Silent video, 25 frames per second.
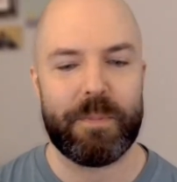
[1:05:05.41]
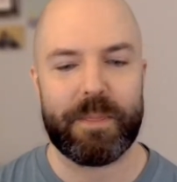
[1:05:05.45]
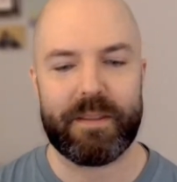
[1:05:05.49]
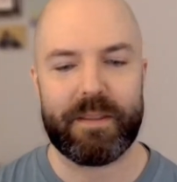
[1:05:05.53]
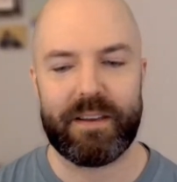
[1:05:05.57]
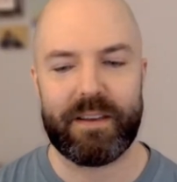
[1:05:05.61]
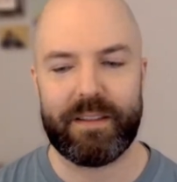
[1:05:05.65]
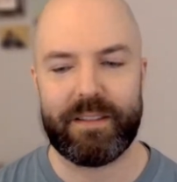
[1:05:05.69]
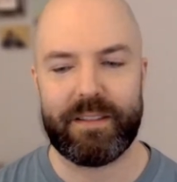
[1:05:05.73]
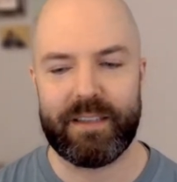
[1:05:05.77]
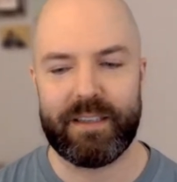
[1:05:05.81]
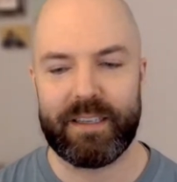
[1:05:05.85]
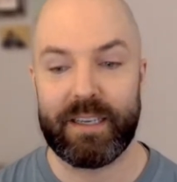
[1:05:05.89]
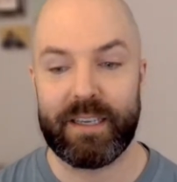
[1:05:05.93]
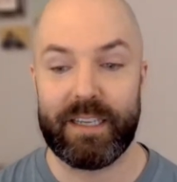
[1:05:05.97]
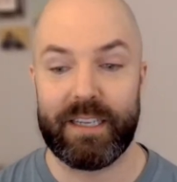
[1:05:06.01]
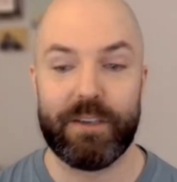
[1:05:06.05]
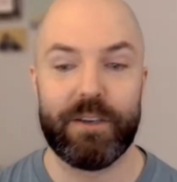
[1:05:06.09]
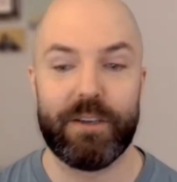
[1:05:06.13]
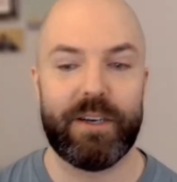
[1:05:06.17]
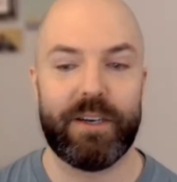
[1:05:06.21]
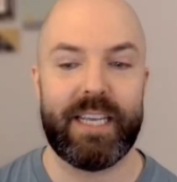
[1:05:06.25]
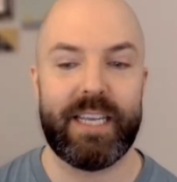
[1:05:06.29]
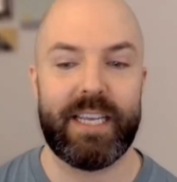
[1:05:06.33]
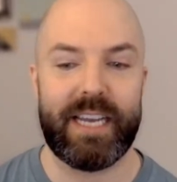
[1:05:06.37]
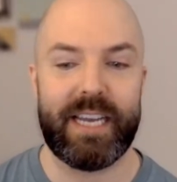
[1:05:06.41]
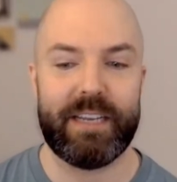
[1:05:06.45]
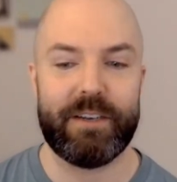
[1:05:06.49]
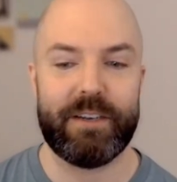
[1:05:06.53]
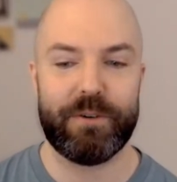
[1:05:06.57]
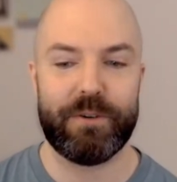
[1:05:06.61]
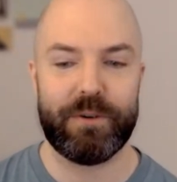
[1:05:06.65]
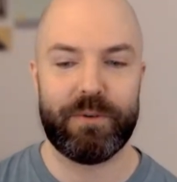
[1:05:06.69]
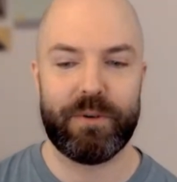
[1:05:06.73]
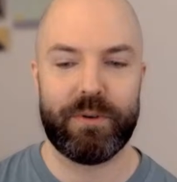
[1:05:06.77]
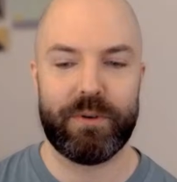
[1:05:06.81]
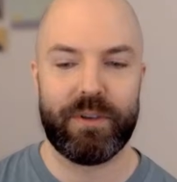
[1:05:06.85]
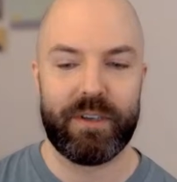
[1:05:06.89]
I think I know. Yeah, I
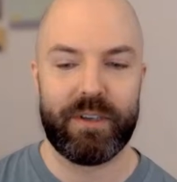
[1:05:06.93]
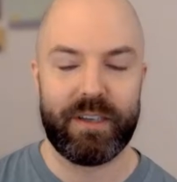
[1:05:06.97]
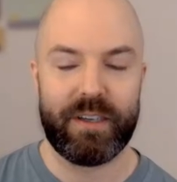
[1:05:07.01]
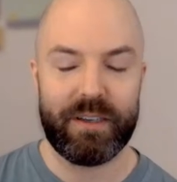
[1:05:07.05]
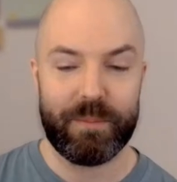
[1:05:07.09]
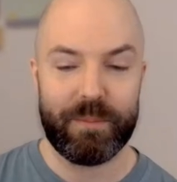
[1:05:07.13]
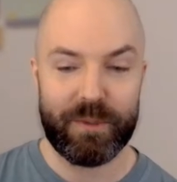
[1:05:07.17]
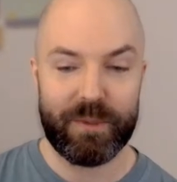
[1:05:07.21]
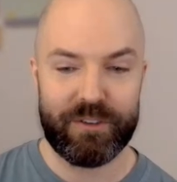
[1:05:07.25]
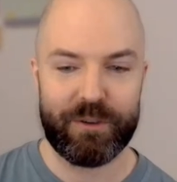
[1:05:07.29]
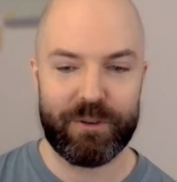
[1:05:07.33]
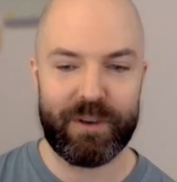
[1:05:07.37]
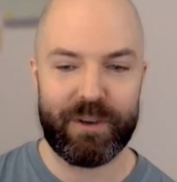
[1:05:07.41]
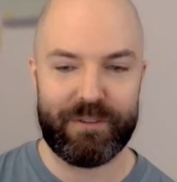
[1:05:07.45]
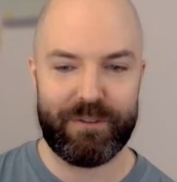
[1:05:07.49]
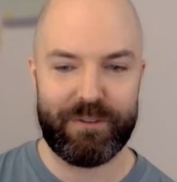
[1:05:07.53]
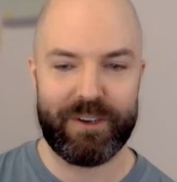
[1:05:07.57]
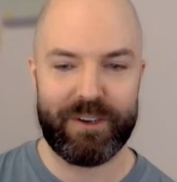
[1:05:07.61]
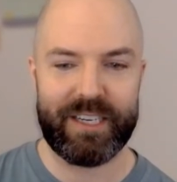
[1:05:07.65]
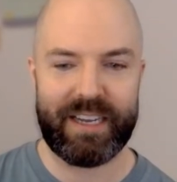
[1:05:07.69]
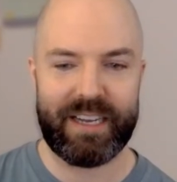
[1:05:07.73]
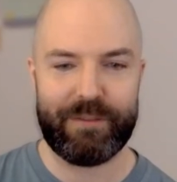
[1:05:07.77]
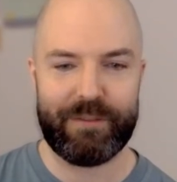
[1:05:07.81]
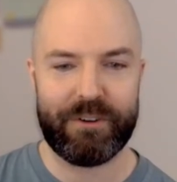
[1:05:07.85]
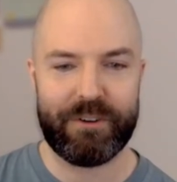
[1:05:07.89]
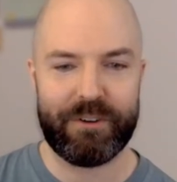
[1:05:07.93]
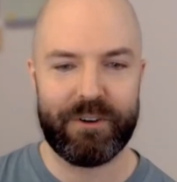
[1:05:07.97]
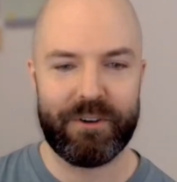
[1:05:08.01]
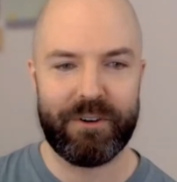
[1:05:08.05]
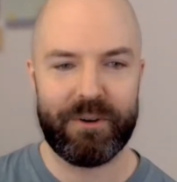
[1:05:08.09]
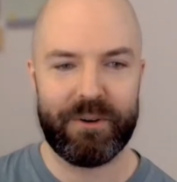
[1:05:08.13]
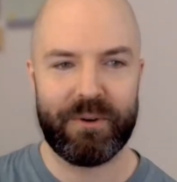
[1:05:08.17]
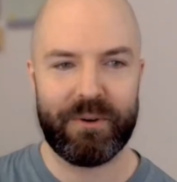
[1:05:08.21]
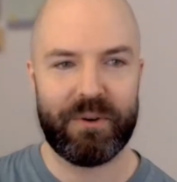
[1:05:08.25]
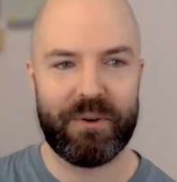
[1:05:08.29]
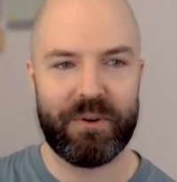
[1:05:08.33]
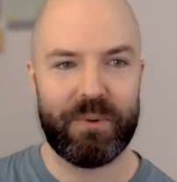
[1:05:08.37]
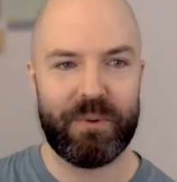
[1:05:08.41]
know you too. I find
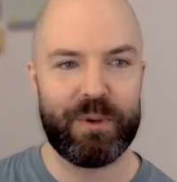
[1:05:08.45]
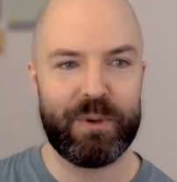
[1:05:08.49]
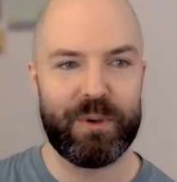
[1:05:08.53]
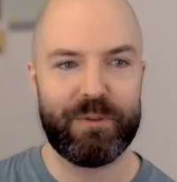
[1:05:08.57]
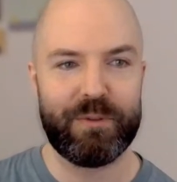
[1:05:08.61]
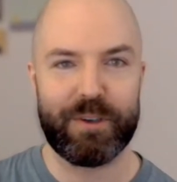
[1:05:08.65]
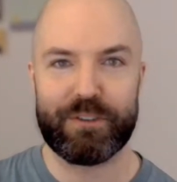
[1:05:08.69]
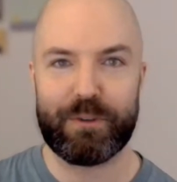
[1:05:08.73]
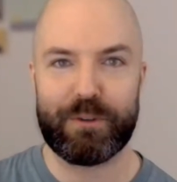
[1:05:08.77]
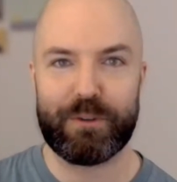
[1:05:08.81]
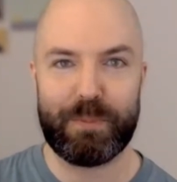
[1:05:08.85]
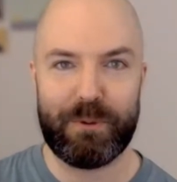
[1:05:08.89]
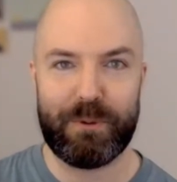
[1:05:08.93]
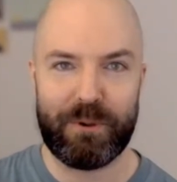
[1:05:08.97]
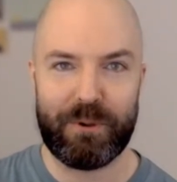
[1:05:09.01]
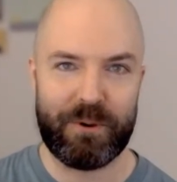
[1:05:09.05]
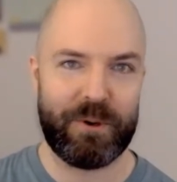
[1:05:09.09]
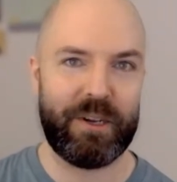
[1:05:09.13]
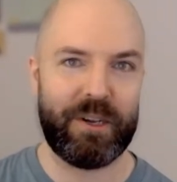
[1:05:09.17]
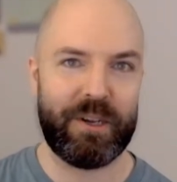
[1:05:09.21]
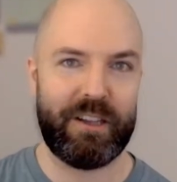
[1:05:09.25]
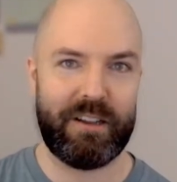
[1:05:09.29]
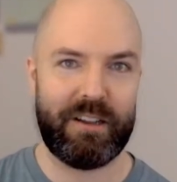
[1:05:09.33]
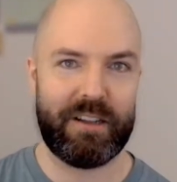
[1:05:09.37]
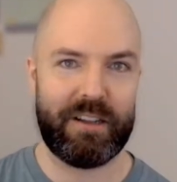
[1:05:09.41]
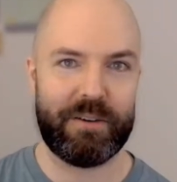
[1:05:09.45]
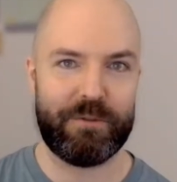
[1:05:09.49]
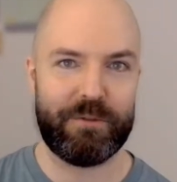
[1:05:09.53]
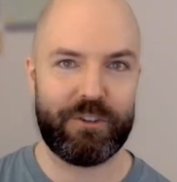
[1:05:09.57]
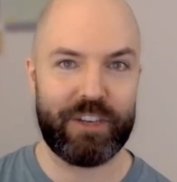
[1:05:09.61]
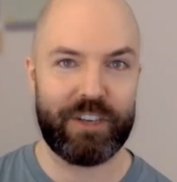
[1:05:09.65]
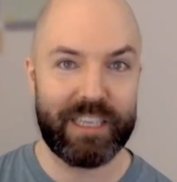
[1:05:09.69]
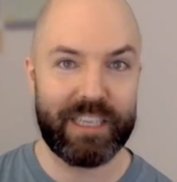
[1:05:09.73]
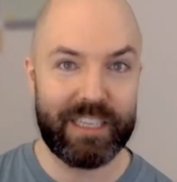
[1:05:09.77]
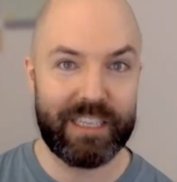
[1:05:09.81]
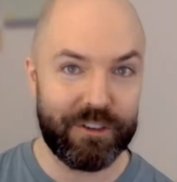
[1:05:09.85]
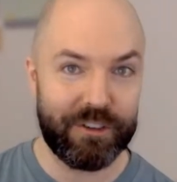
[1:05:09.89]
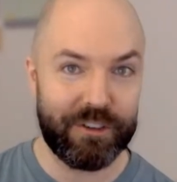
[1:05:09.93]
after we've explored a lot of
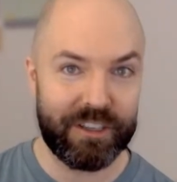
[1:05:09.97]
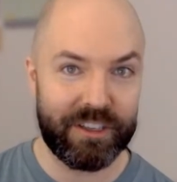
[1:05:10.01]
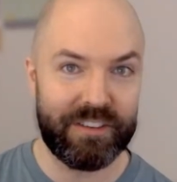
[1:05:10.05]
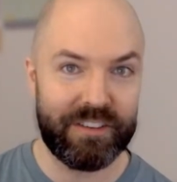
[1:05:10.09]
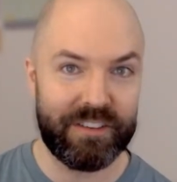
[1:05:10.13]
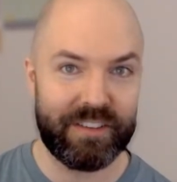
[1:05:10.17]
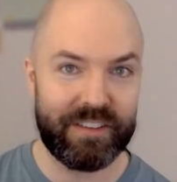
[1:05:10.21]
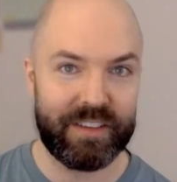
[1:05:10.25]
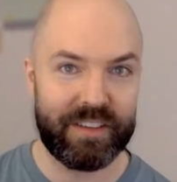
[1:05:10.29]
changes,